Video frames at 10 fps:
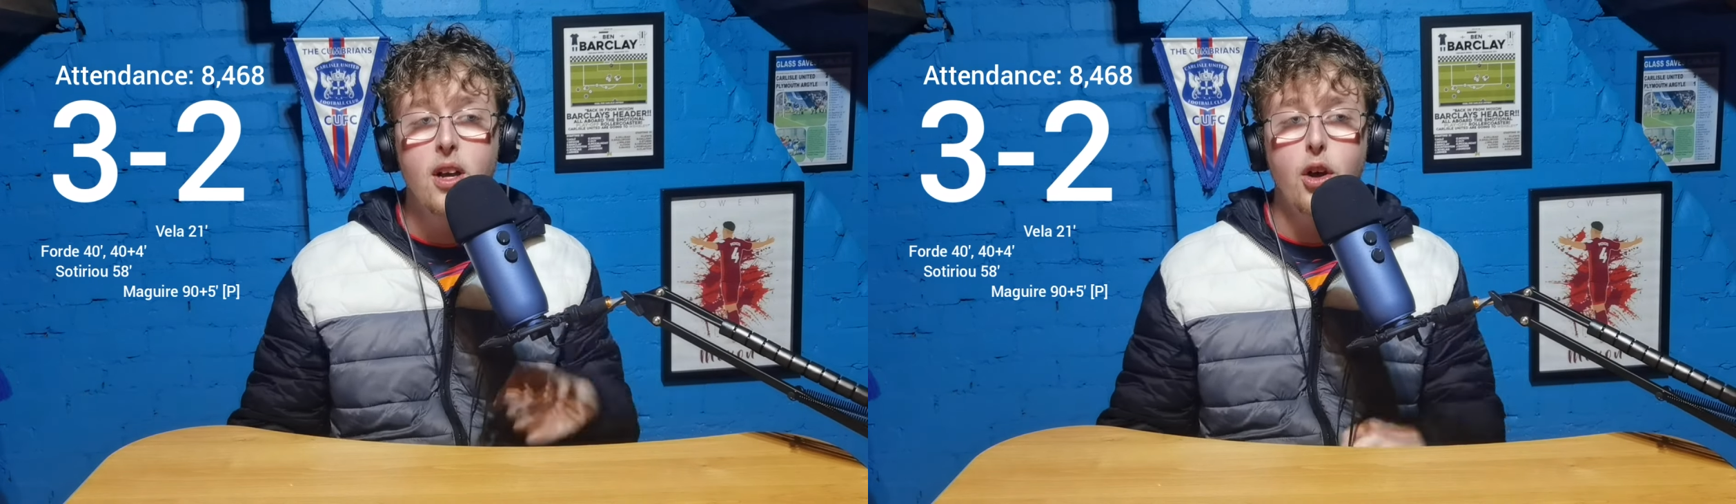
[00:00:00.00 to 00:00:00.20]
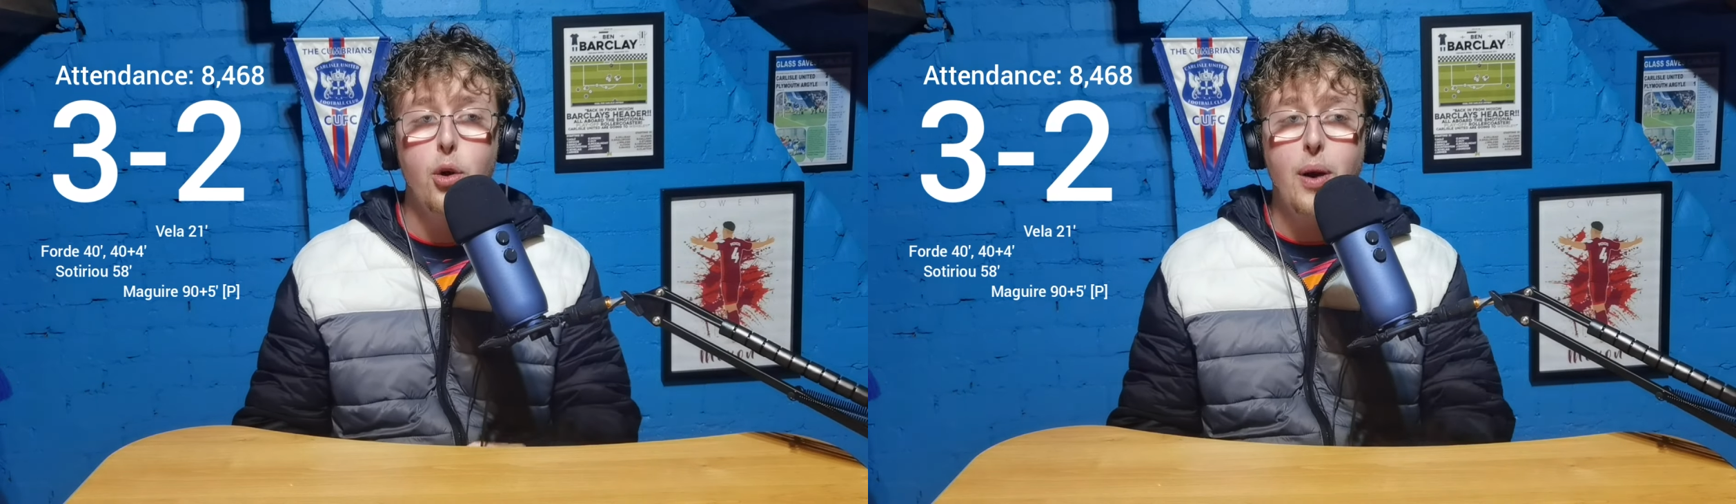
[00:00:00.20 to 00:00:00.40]

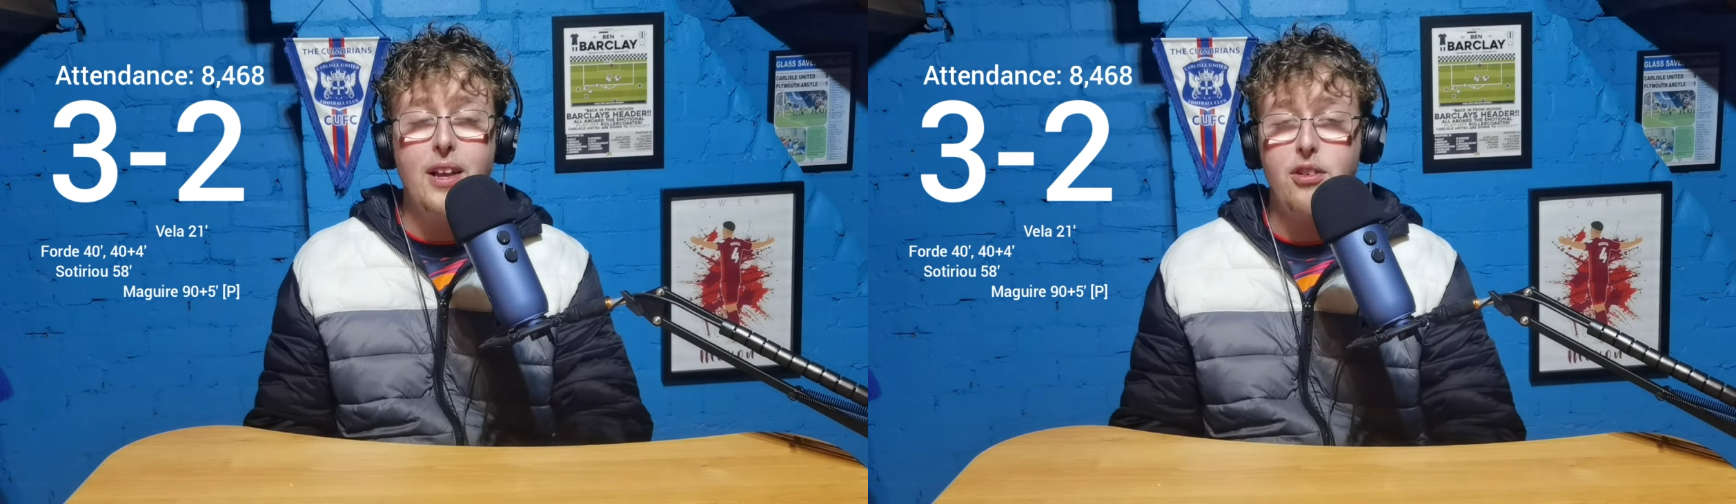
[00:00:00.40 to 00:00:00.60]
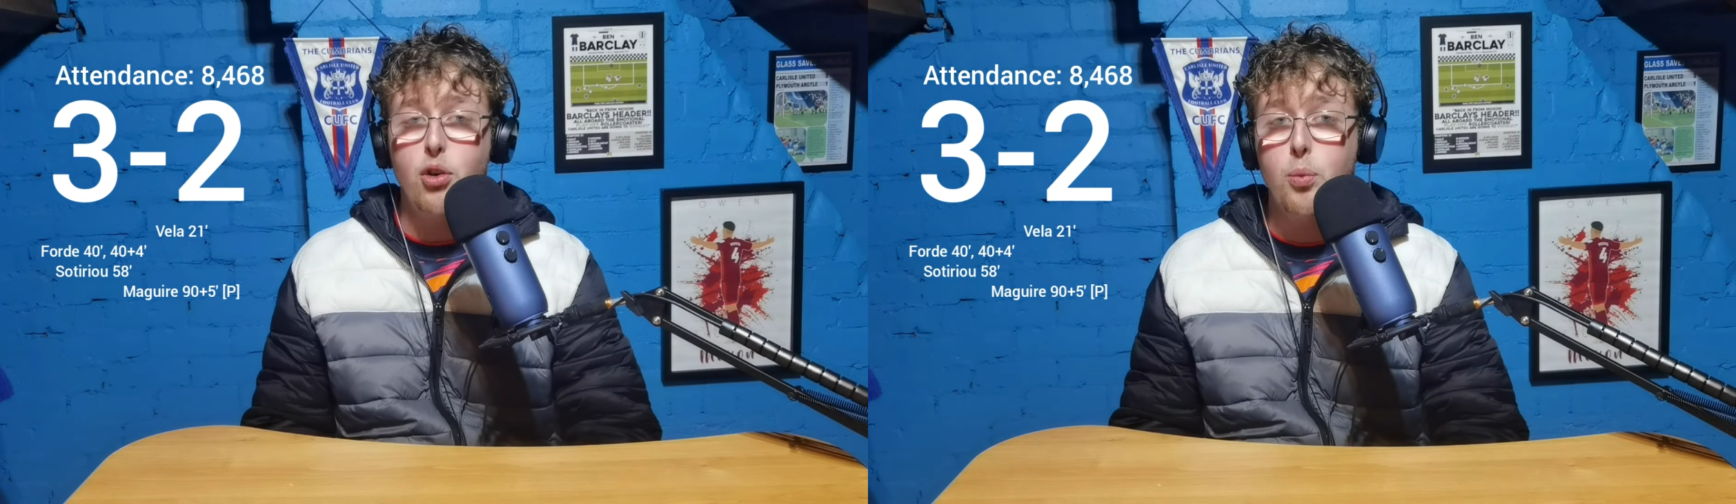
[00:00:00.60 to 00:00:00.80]
who
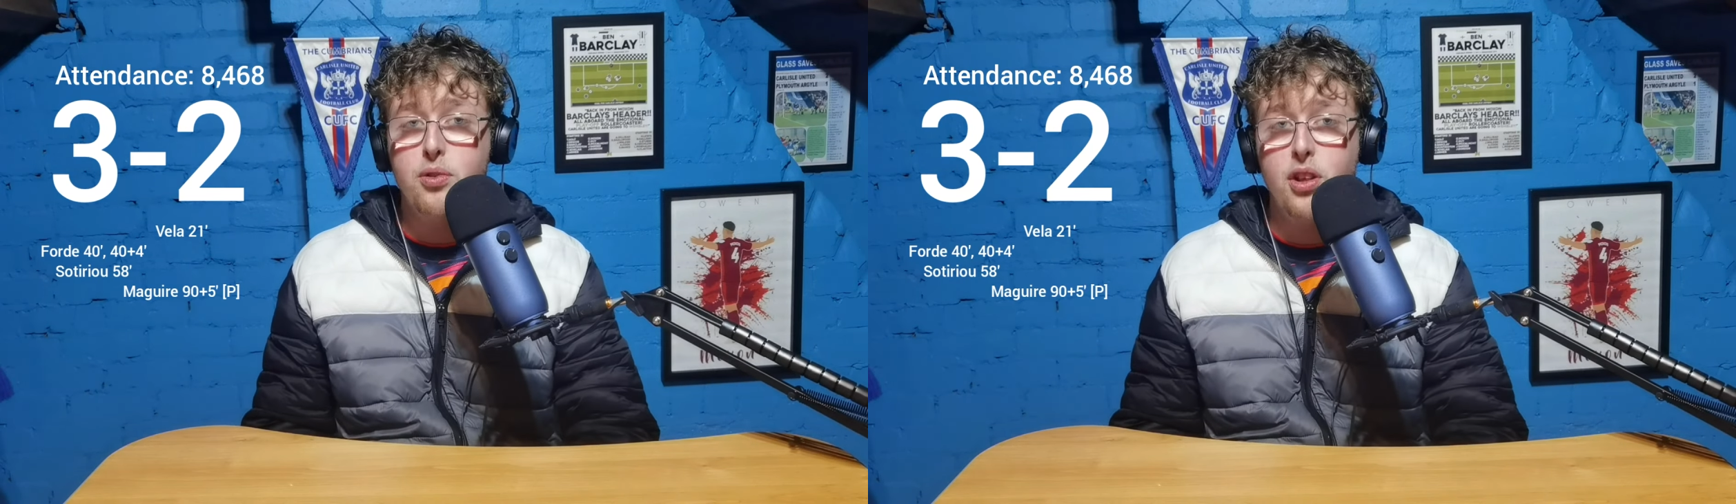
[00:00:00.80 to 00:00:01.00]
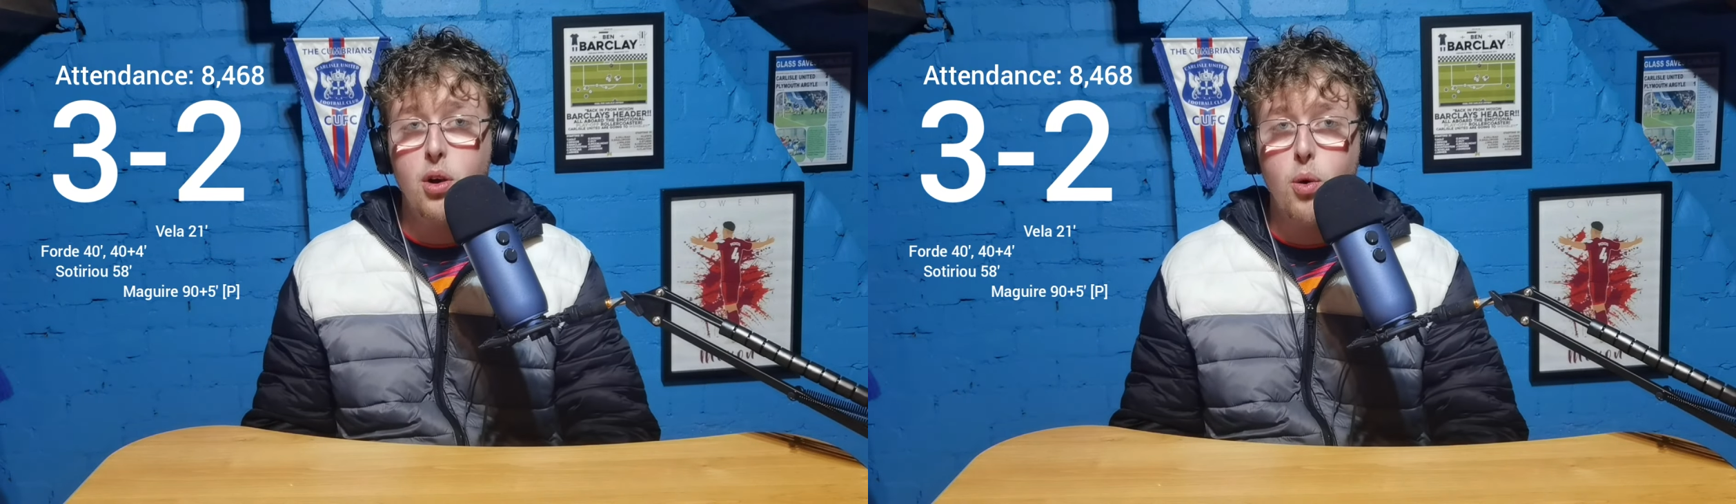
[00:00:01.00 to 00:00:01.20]
isn't up
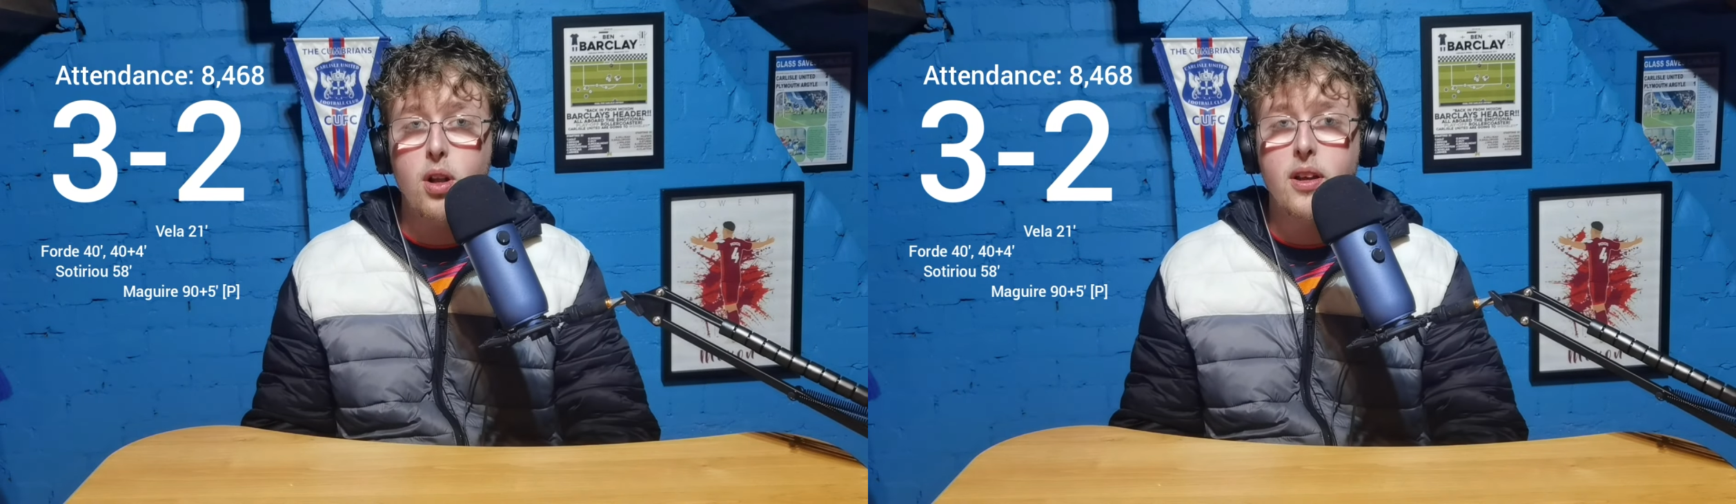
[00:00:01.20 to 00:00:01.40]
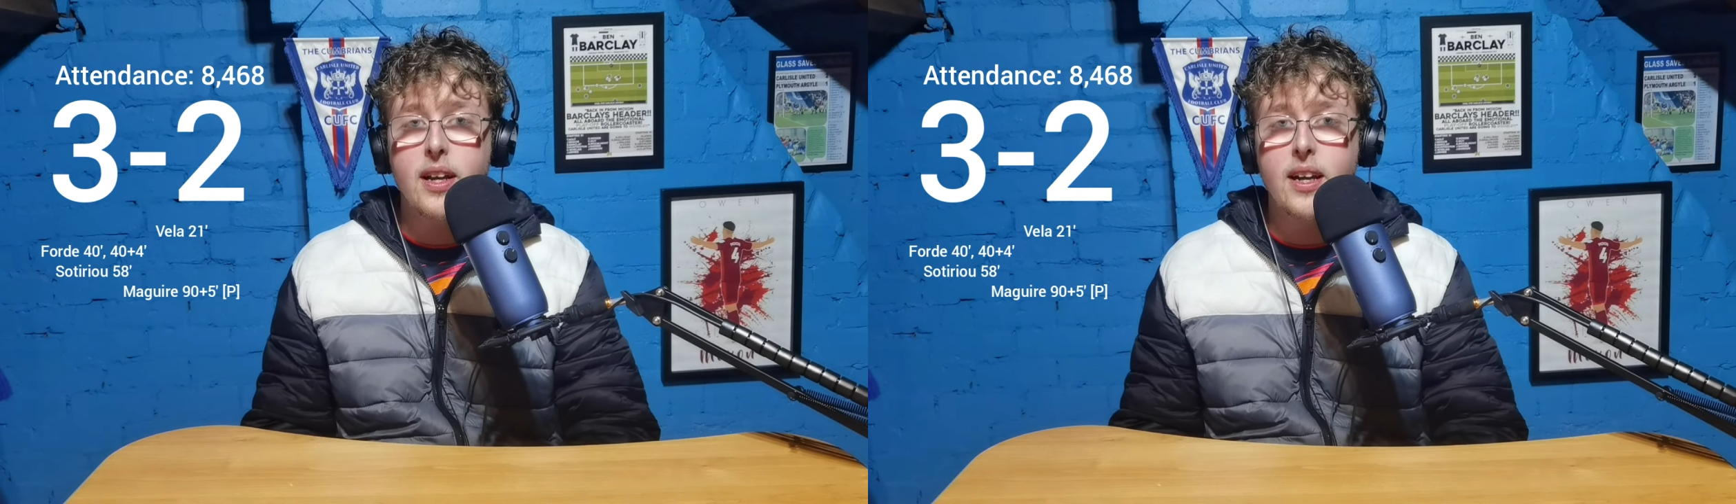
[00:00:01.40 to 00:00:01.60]
to the
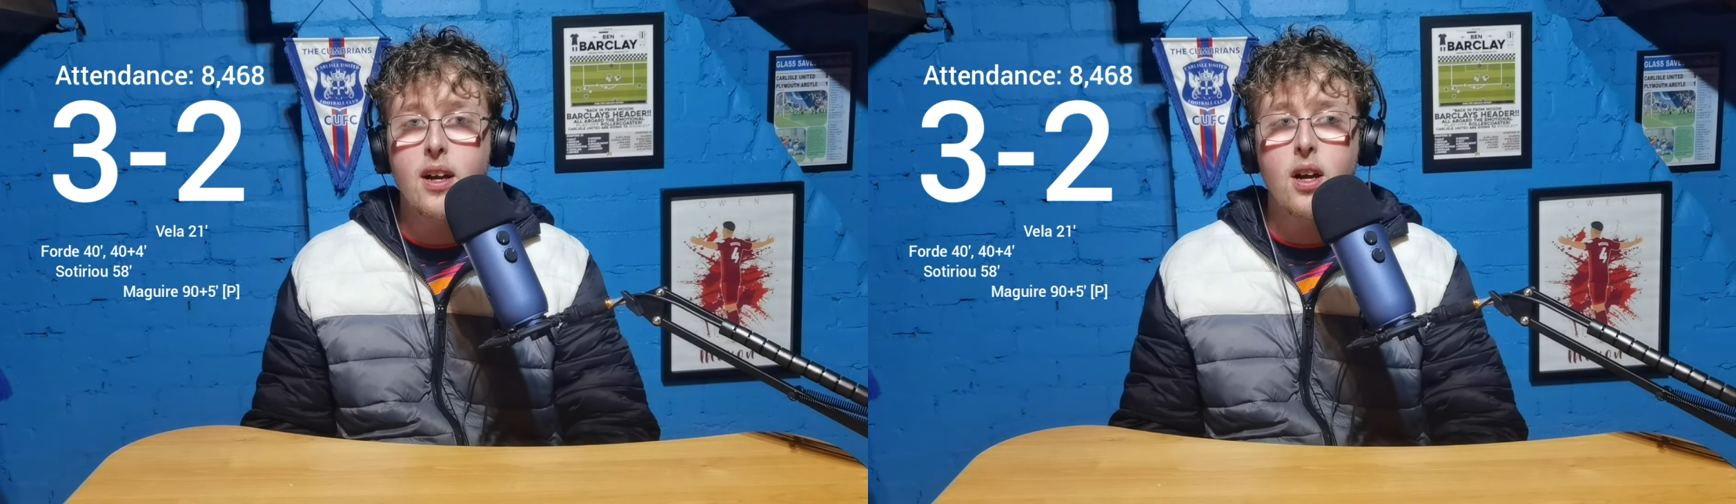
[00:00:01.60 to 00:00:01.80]
quality